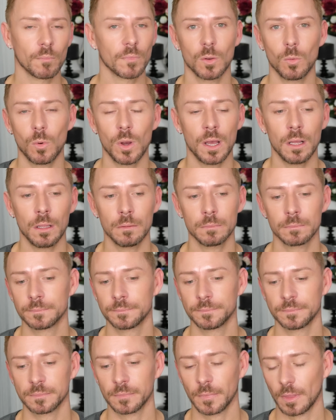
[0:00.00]
Well,
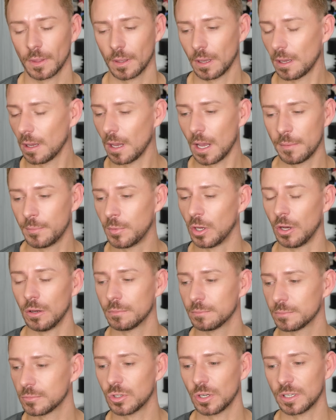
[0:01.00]
I'm
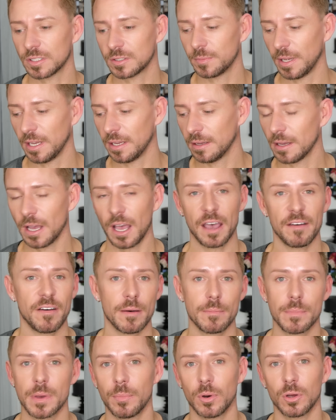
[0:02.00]
not, trust me. I've
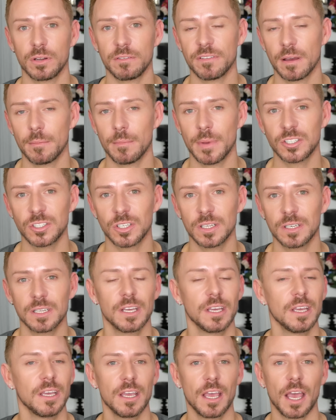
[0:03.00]
had my body fat measured,
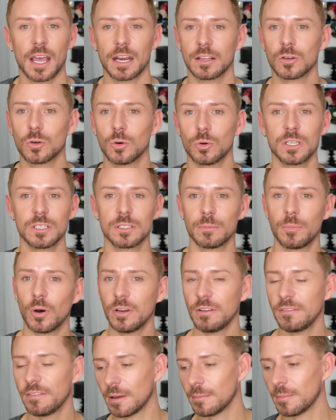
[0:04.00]
and according to
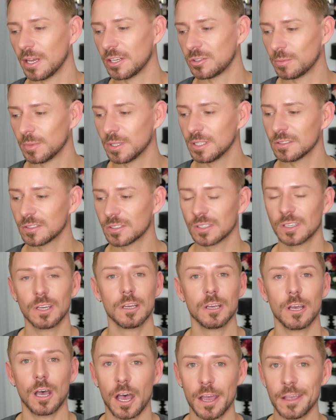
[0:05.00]
body fat measurements,
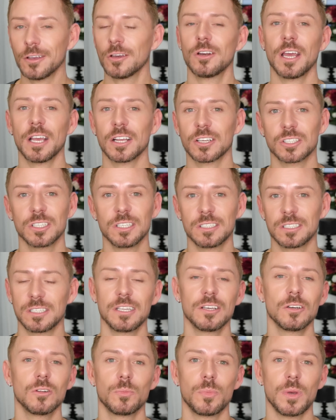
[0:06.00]
I could actually
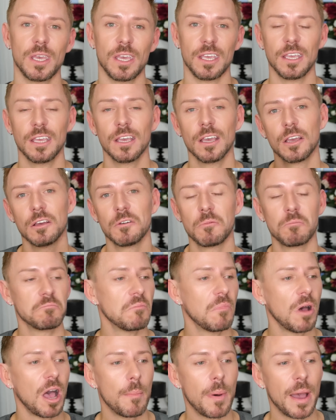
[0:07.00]
still be
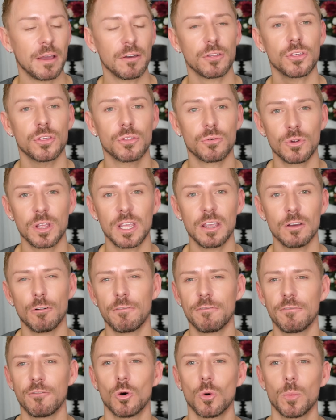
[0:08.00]
about three or
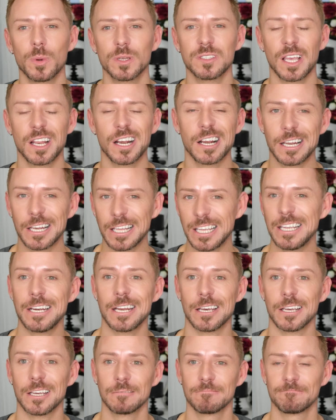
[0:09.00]
four percent
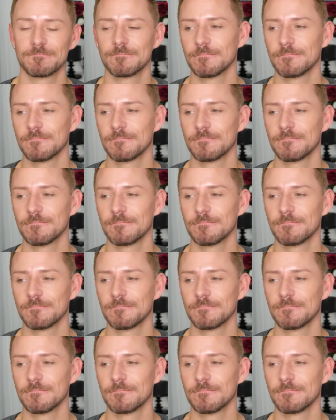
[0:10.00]
leaner.